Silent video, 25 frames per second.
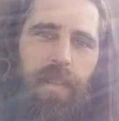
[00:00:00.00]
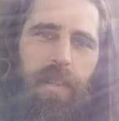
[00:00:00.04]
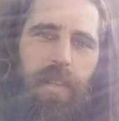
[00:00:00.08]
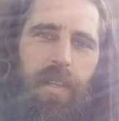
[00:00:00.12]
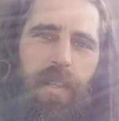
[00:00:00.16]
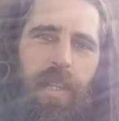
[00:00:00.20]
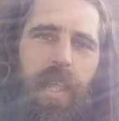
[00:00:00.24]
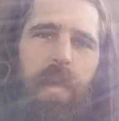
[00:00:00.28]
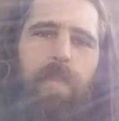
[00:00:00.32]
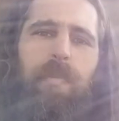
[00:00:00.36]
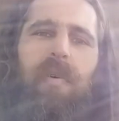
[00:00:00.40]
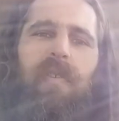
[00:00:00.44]

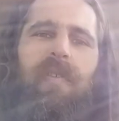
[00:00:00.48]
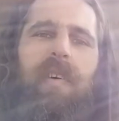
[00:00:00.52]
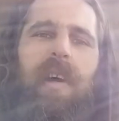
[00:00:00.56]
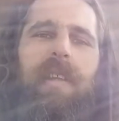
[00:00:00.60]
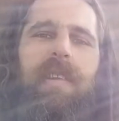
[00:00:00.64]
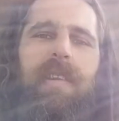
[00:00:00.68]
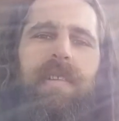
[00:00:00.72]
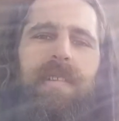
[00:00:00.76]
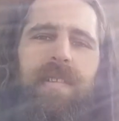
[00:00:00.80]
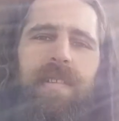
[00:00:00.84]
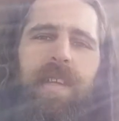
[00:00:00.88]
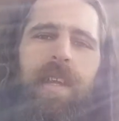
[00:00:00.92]
They provide
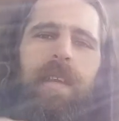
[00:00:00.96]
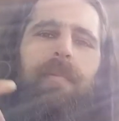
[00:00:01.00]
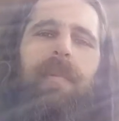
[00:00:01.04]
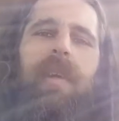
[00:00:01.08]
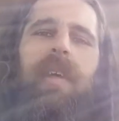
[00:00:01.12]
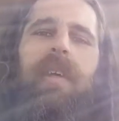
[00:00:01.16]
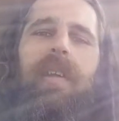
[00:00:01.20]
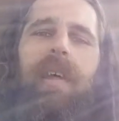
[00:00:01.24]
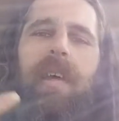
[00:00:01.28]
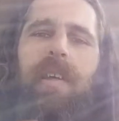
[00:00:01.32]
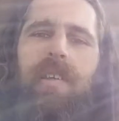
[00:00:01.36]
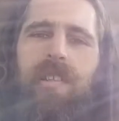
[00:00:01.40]
the same
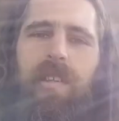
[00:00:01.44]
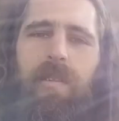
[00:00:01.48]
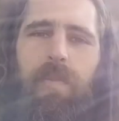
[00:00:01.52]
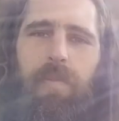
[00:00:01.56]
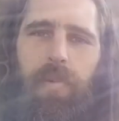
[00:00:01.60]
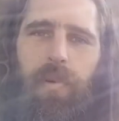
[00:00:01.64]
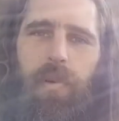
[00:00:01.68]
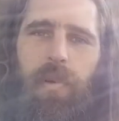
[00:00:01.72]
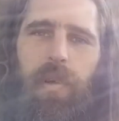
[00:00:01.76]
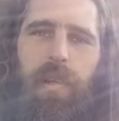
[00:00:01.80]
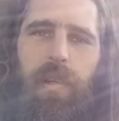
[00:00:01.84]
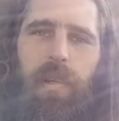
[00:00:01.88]
connection
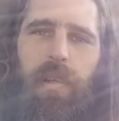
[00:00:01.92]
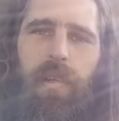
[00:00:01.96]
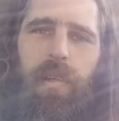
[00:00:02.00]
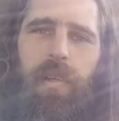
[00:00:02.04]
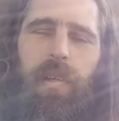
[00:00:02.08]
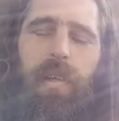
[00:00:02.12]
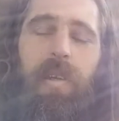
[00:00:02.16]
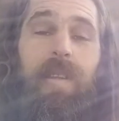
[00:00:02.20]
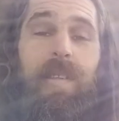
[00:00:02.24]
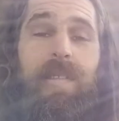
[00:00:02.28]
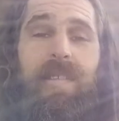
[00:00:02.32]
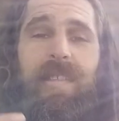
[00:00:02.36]
point,
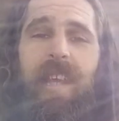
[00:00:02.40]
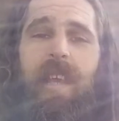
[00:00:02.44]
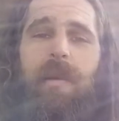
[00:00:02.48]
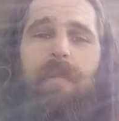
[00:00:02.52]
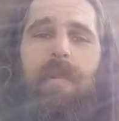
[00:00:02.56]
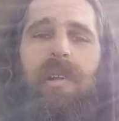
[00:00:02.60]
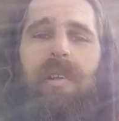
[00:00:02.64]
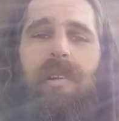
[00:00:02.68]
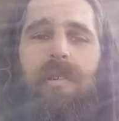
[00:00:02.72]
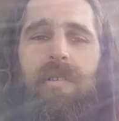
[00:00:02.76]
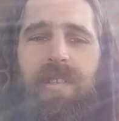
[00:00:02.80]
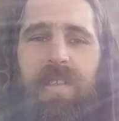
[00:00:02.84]
the same
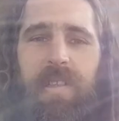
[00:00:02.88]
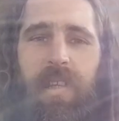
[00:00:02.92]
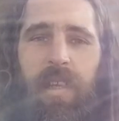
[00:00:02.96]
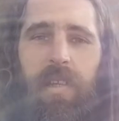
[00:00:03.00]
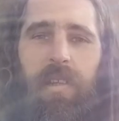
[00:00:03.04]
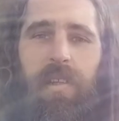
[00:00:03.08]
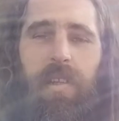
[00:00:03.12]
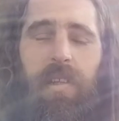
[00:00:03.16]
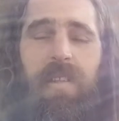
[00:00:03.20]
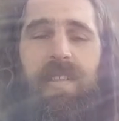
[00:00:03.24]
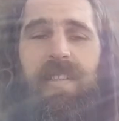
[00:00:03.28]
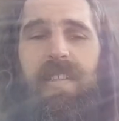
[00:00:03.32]

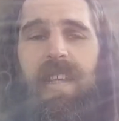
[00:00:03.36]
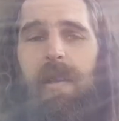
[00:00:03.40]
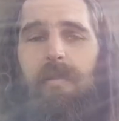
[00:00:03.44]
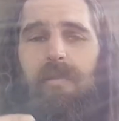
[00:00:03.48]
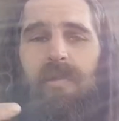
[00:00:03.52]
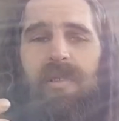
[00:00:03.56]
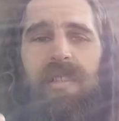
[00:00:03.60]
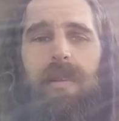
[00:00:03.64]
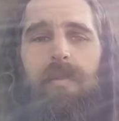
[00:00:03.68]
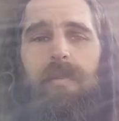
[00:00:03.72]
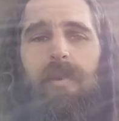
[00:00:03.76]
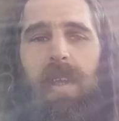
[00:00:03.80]
understanding, the same
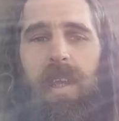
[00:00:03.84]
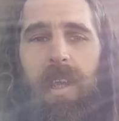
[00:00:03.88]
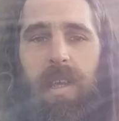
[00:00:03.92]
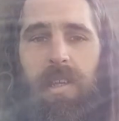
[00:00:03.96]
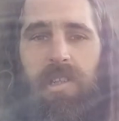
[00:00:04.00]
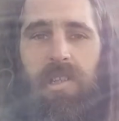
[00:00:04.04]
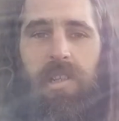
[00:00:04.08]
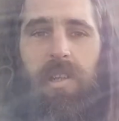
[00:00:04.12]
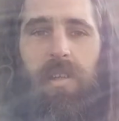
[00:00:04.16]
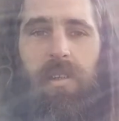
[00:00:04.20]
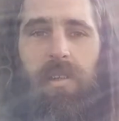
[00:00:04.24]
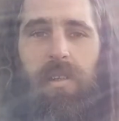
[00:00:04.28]

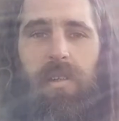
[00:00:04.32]
reciprocation,